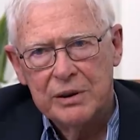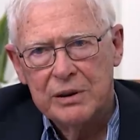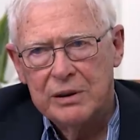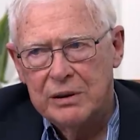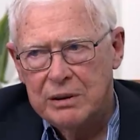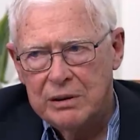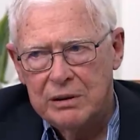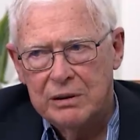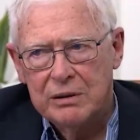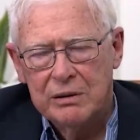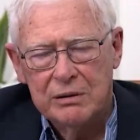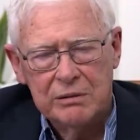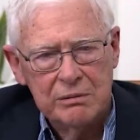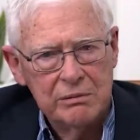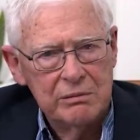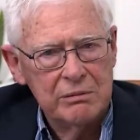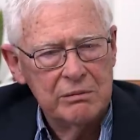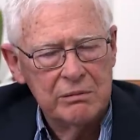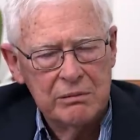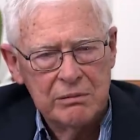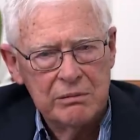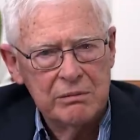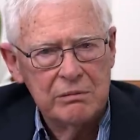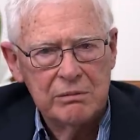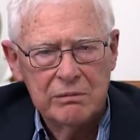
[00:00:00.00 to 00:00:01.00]
the, um,
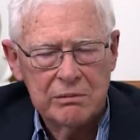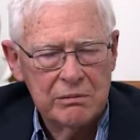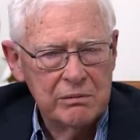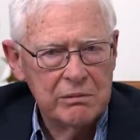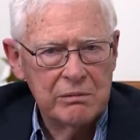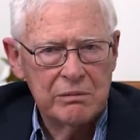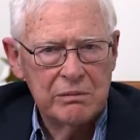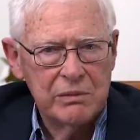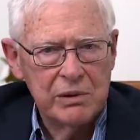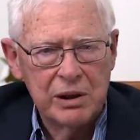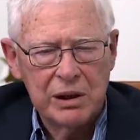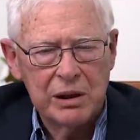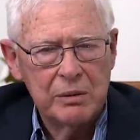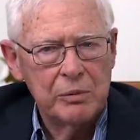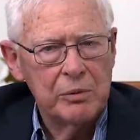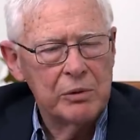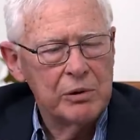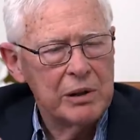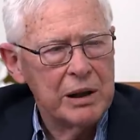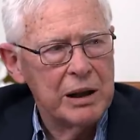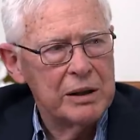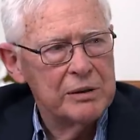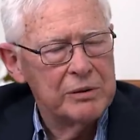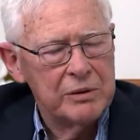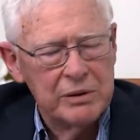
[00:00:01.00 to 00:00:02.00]
the liberal,
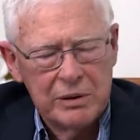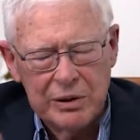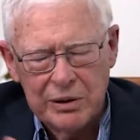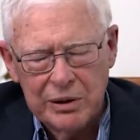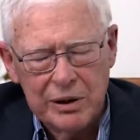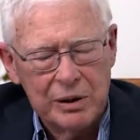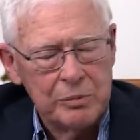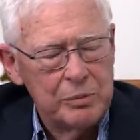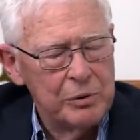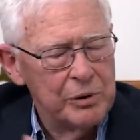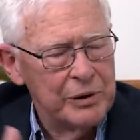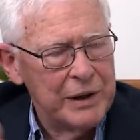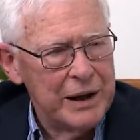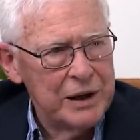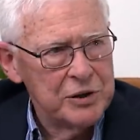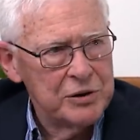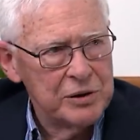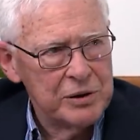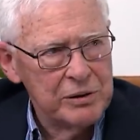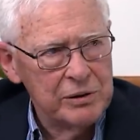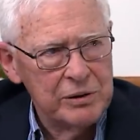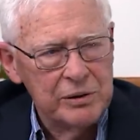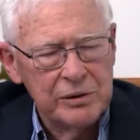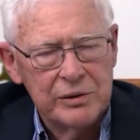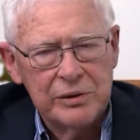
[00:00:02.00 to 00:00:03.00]
uh, liberal
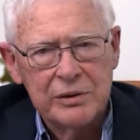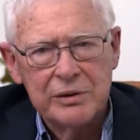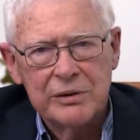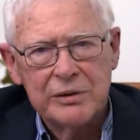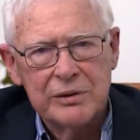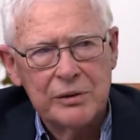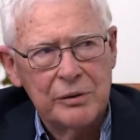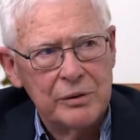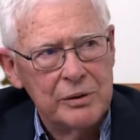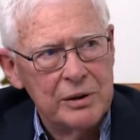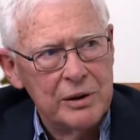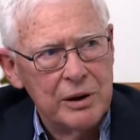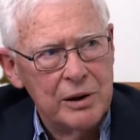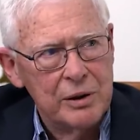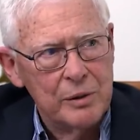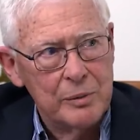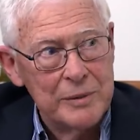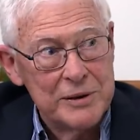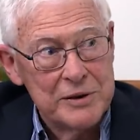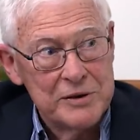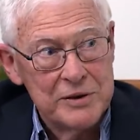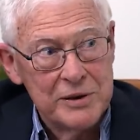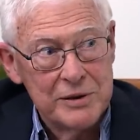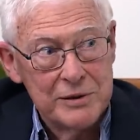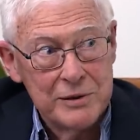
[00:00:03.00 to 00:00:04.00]
Nationals. Sorry, I
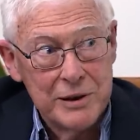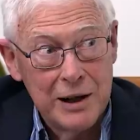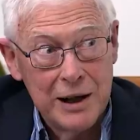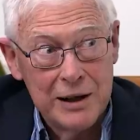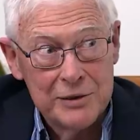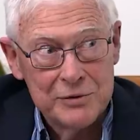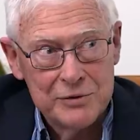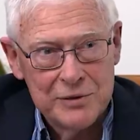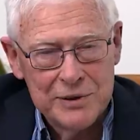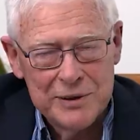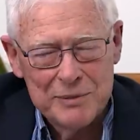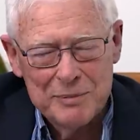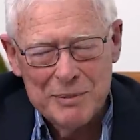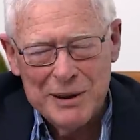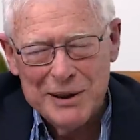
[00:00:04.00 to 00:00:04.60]
almost said country